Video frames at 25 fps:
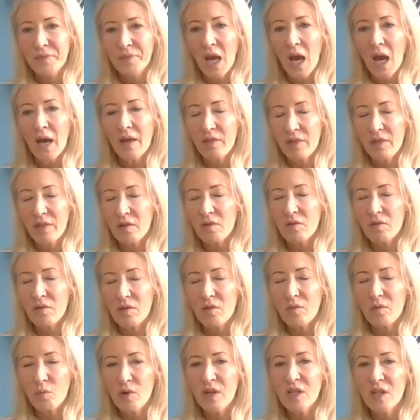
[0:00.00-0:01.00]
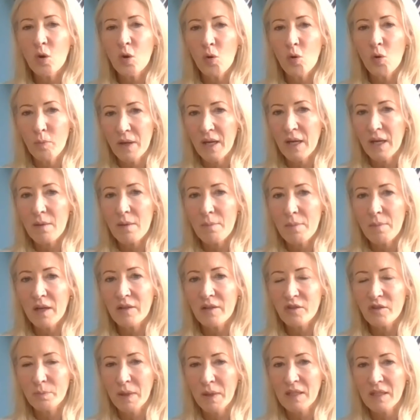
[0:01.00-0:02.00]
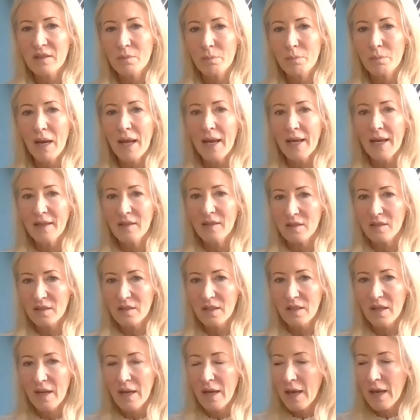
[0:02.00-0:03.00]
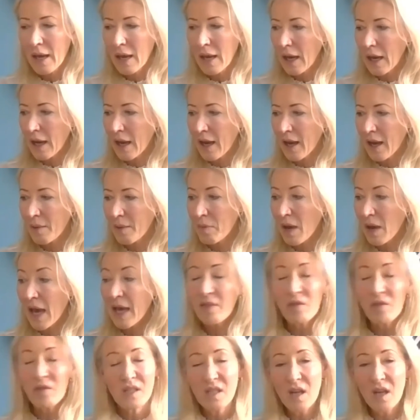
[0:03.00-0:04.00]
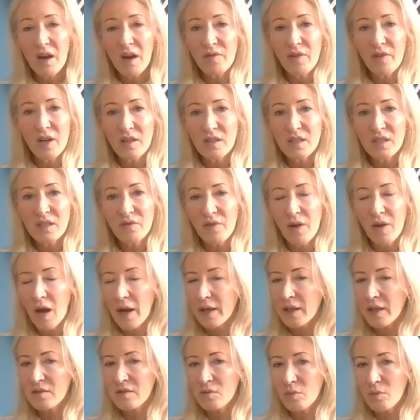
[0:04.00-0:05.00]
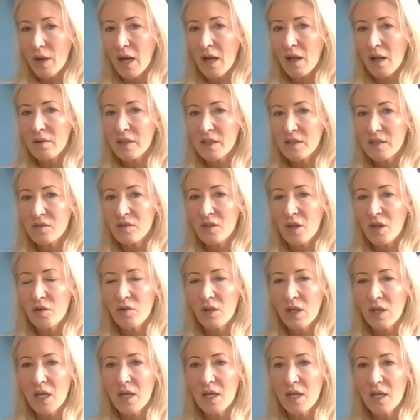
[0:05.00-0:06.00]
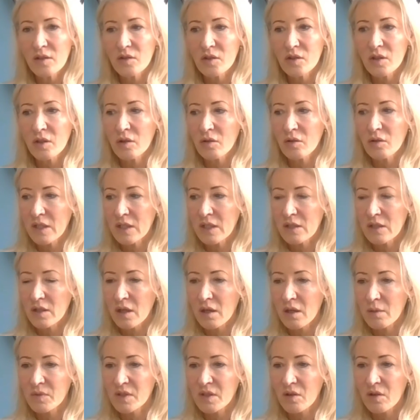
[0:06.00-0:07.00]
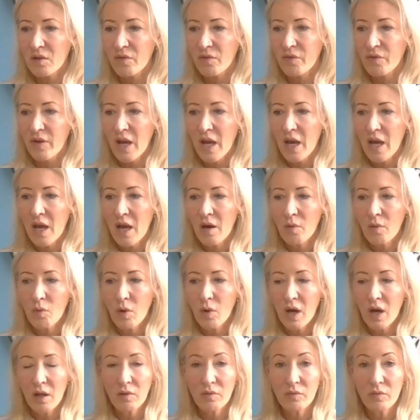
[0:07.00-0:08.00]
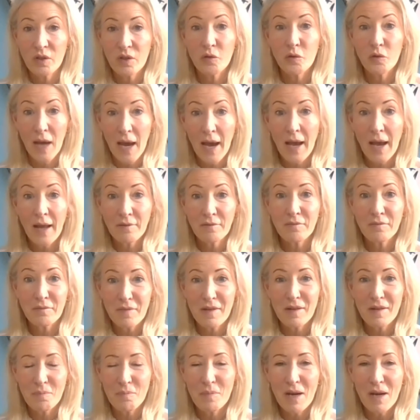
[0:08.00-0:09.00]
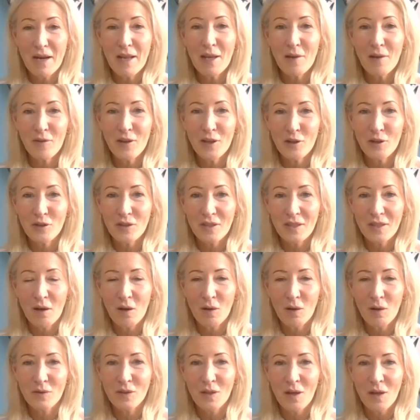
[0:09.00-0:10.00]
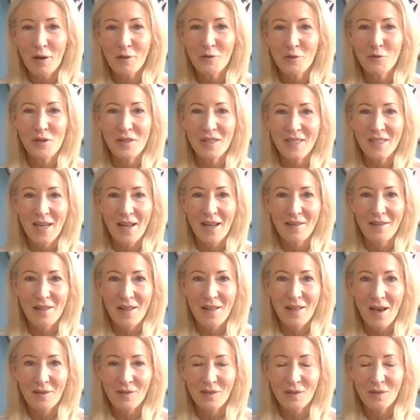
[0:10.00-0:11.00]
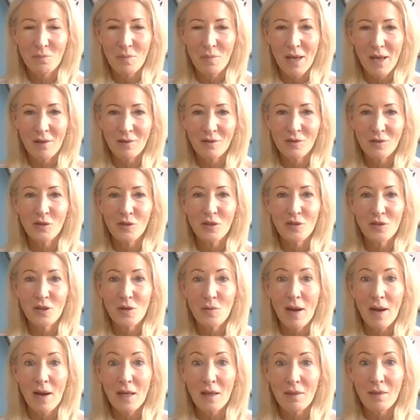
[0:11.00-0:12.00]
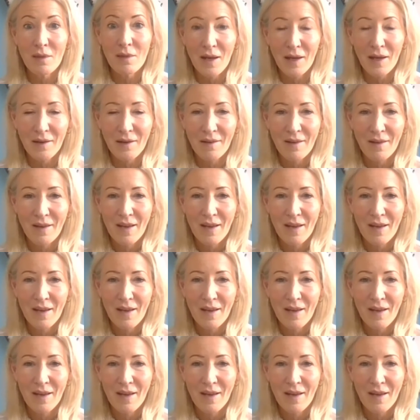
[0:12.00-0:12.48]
I think we'd all be in a much better place. And the diversifying as well, it's so key too, in terms of, well, you can believe in yourselves, 110,000 meals, you can do anything.